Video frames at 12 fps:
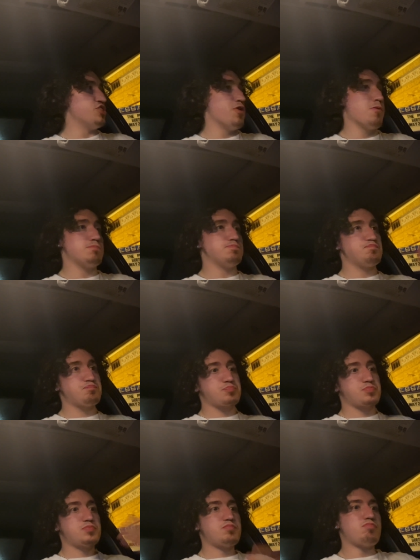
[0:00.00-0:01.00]
know,
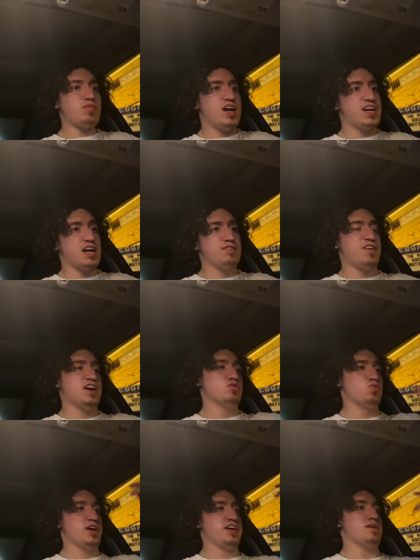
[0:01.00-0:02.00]
I got to find a
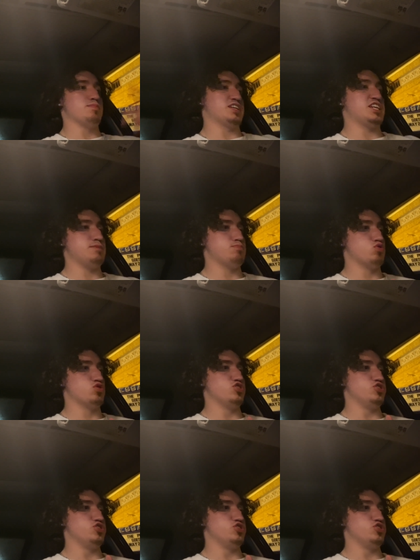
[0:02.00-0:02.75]
way. I'm going to keep on